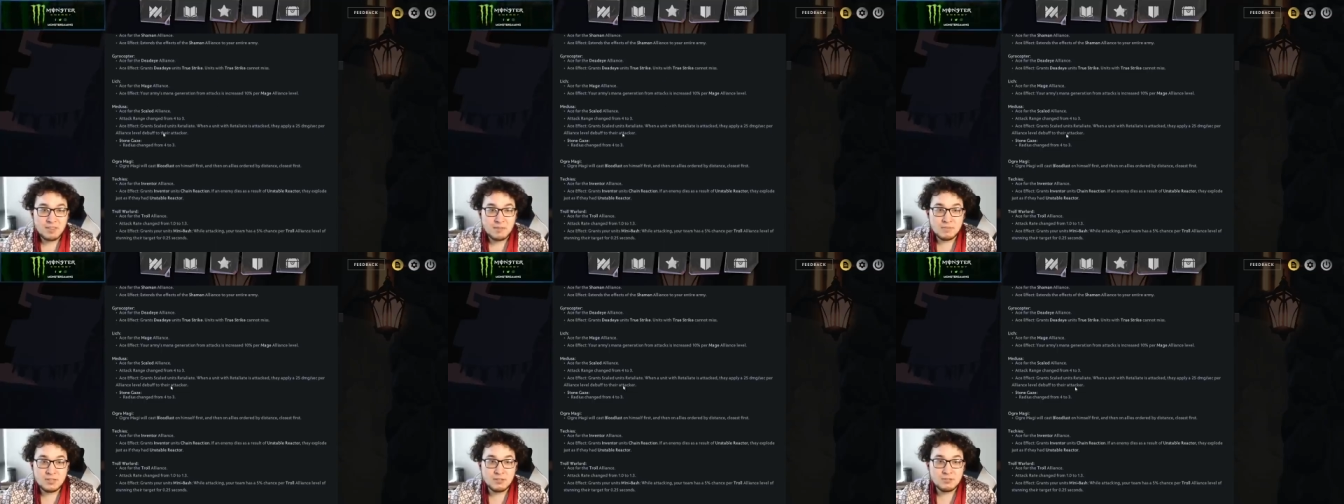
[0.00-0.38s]

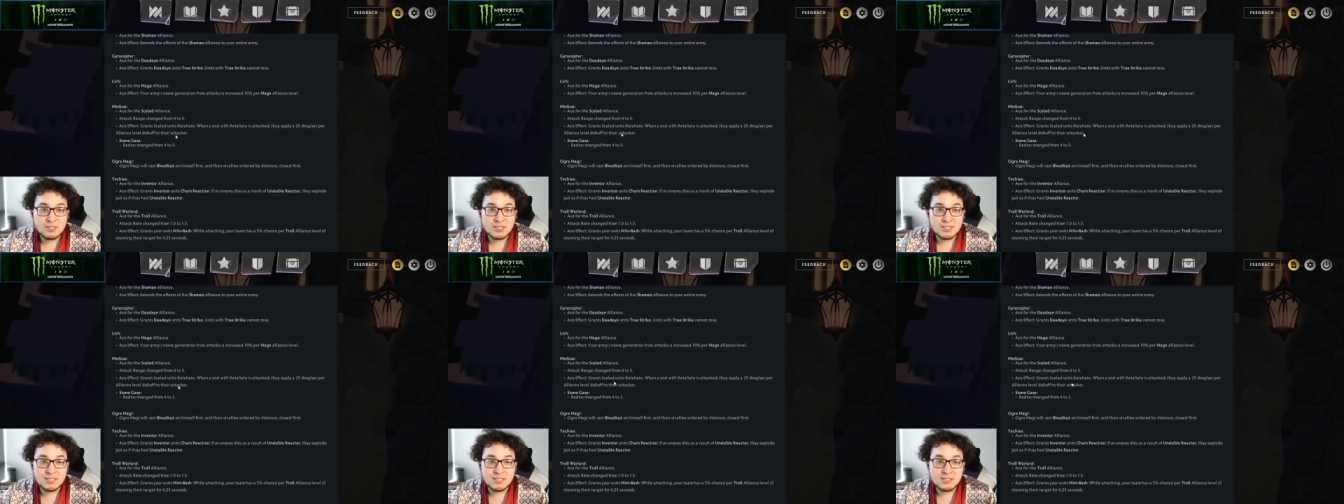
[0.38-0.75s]

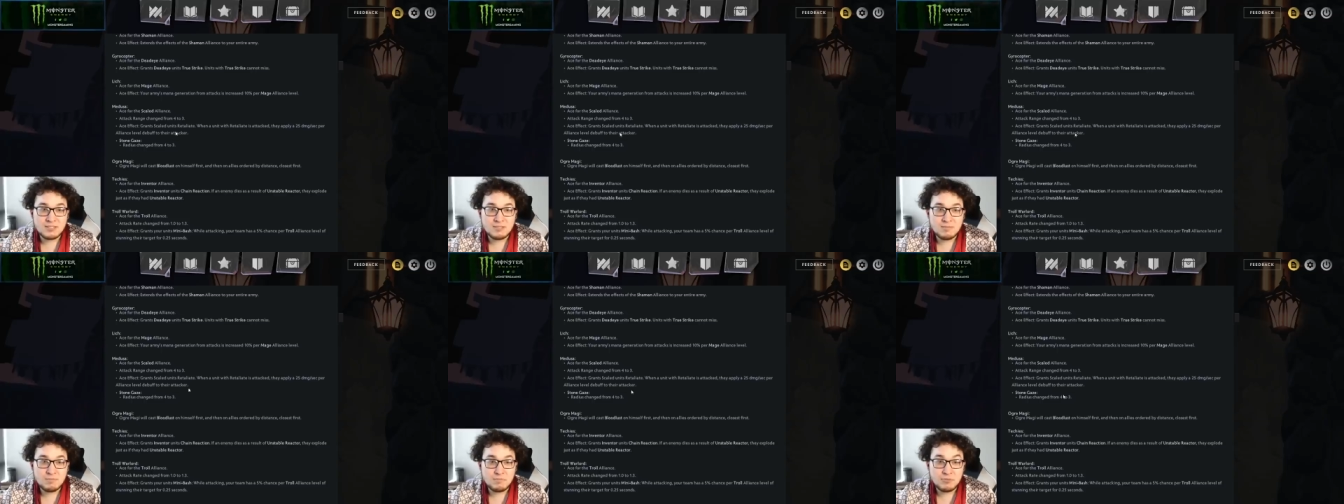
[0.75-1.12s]

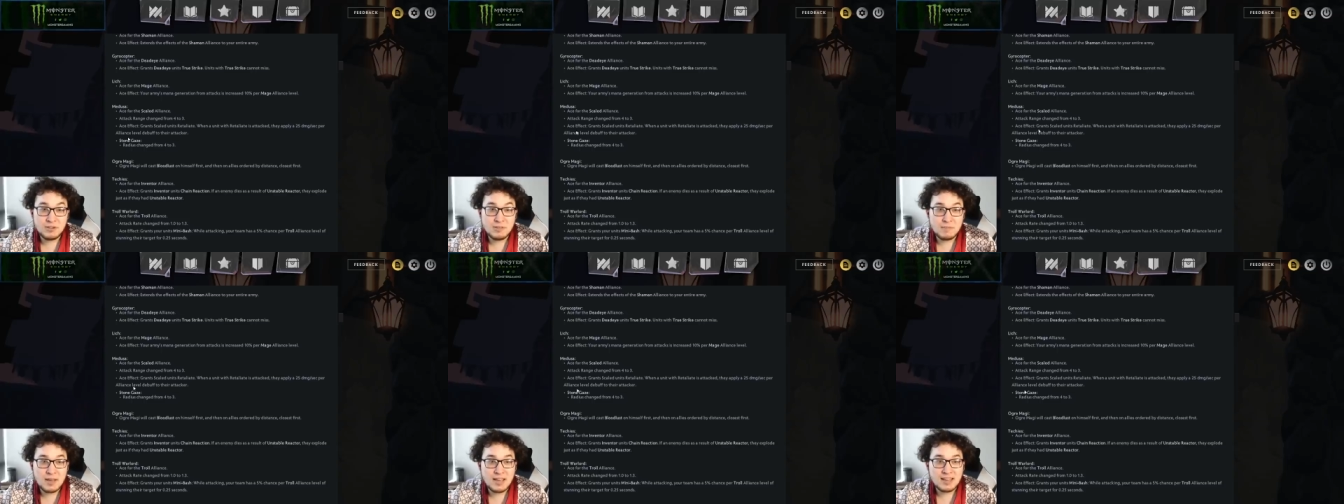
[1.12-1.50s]
Medusa's
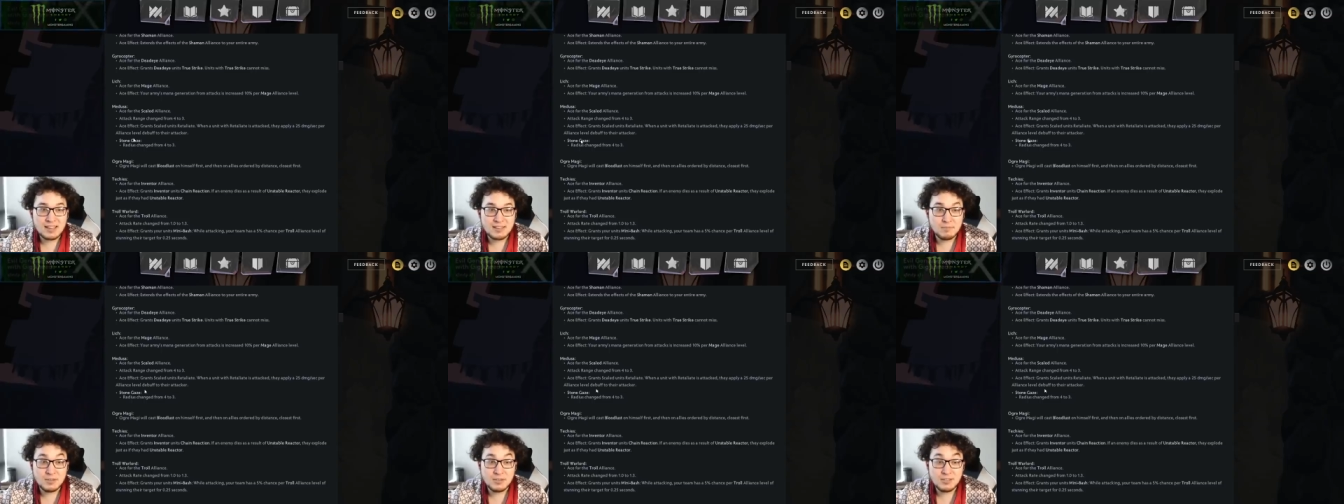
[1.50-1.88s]
pretty meh,
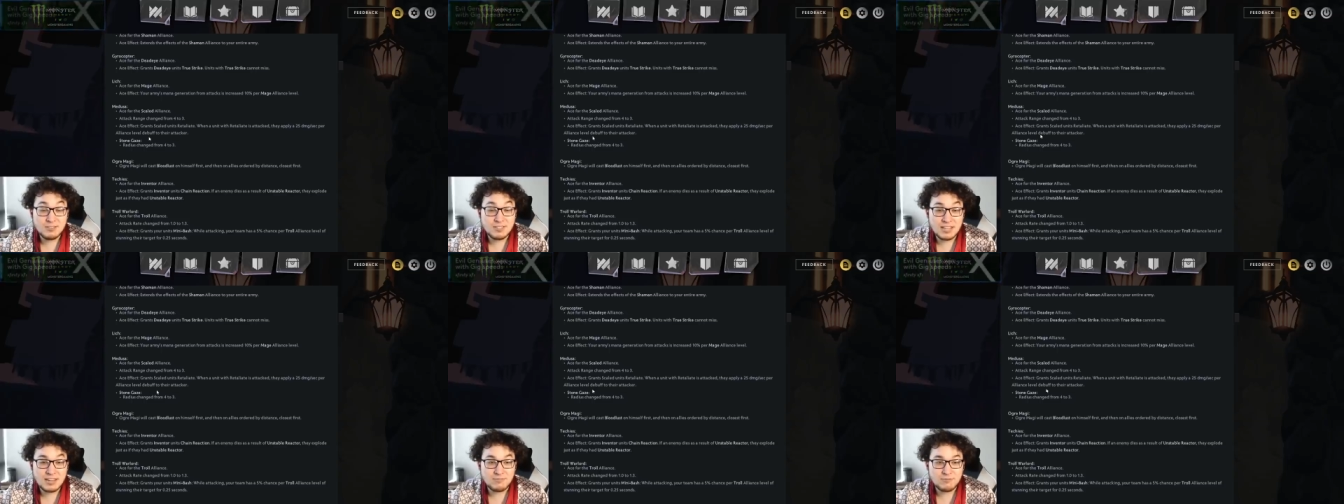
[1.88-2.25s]
and
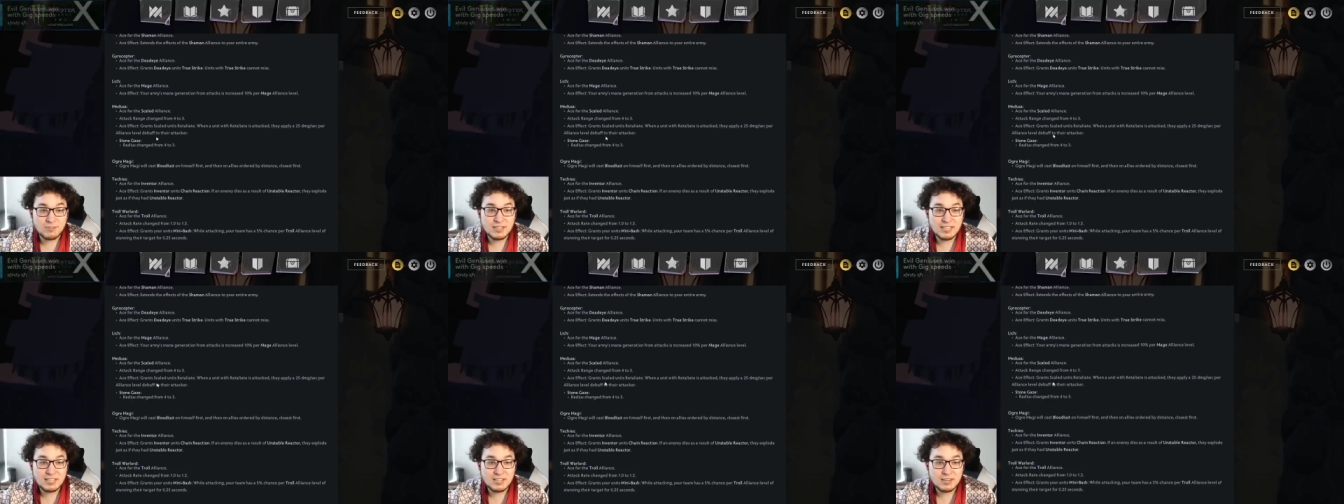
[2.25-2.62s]
Medusa got
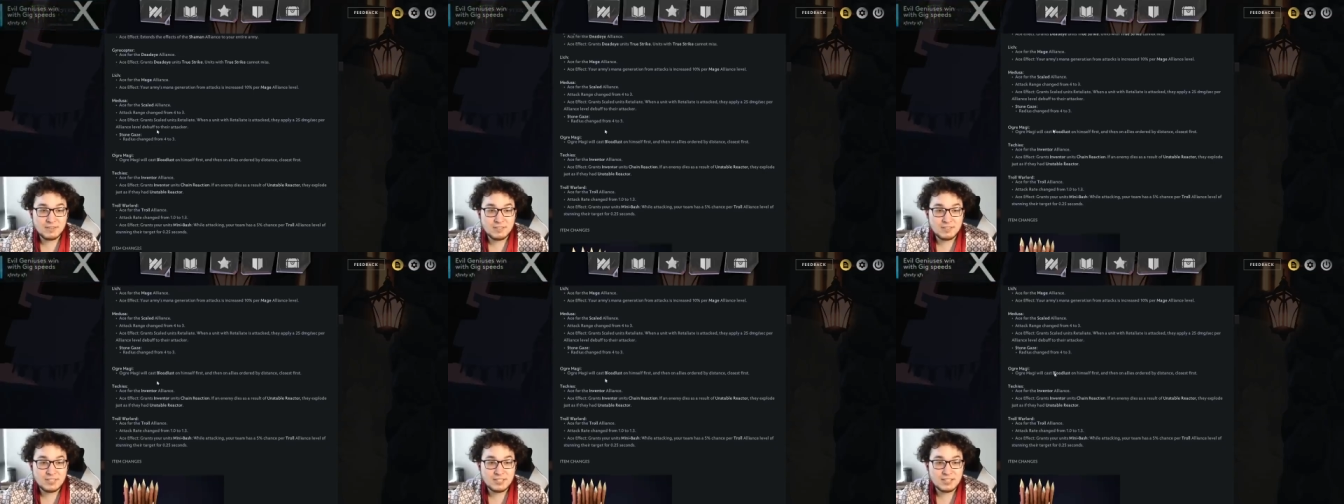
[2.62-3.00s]
really
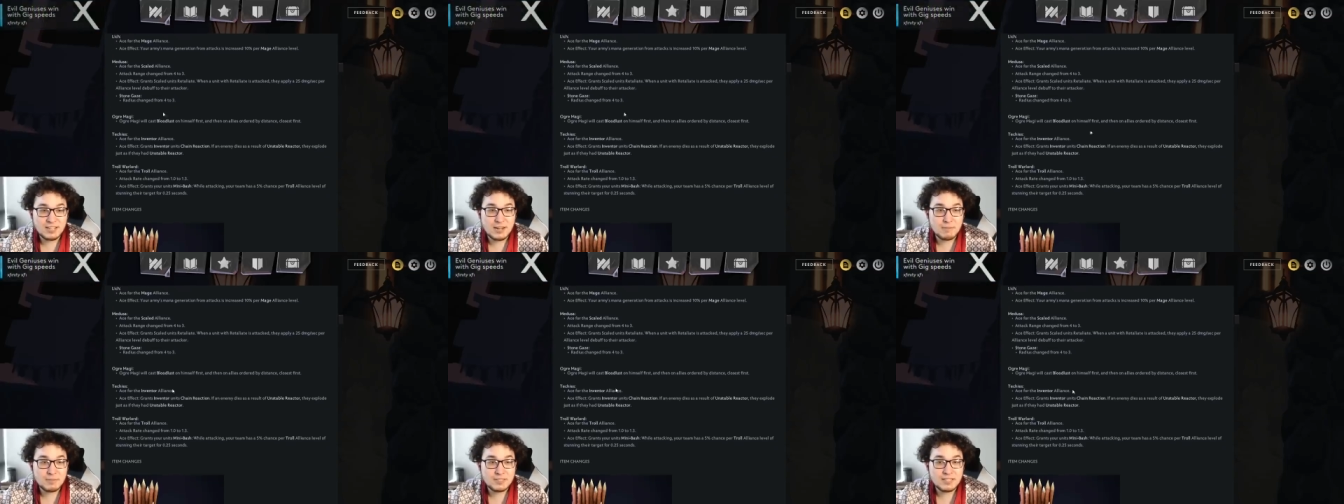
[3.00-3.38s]
nerfed to
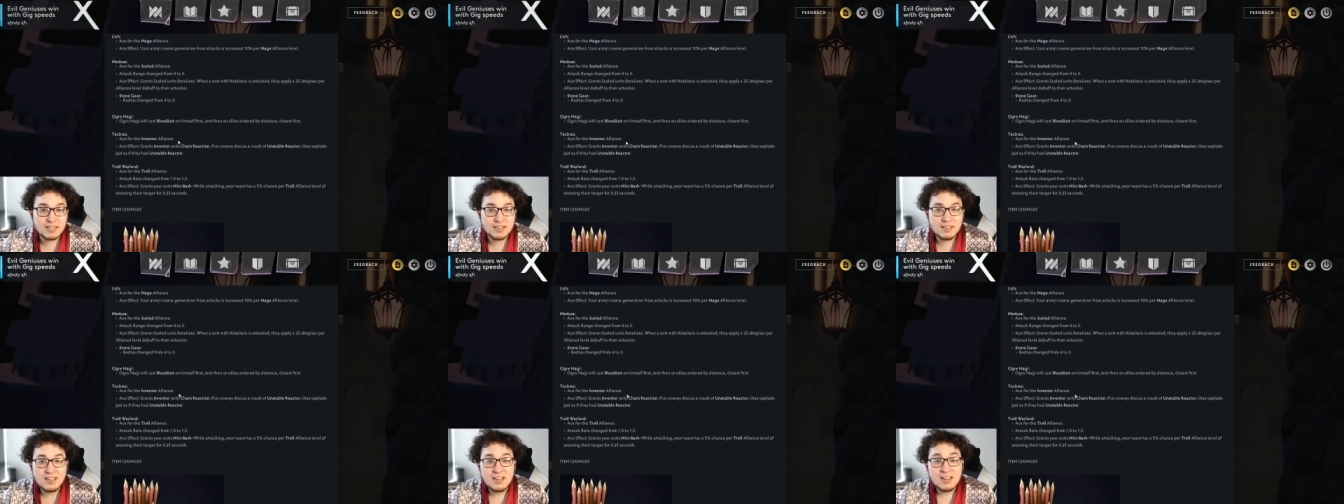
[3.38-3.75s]

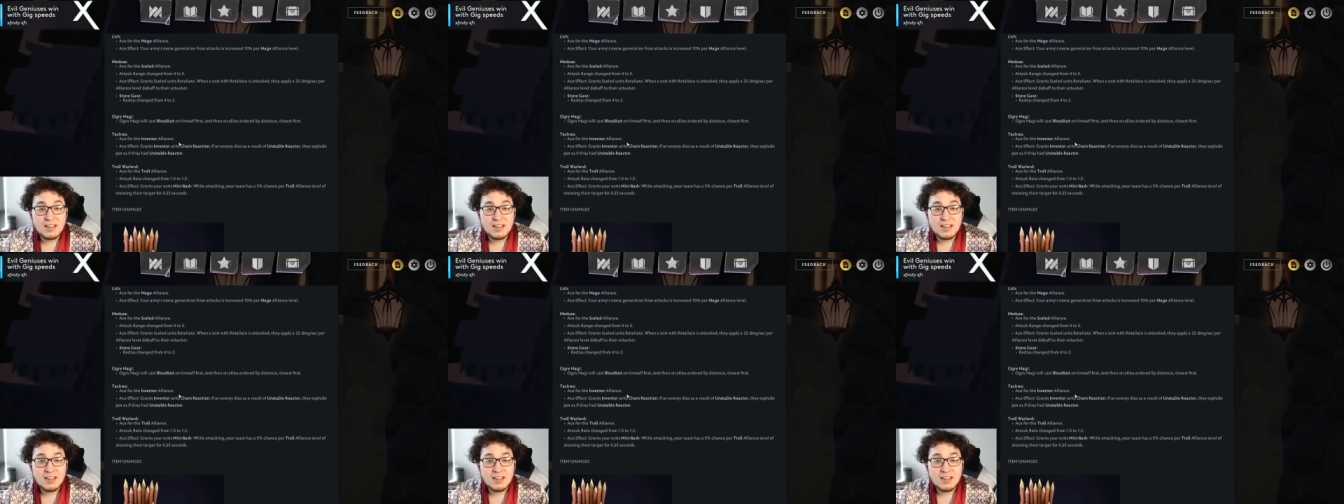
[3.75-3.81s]
compensate.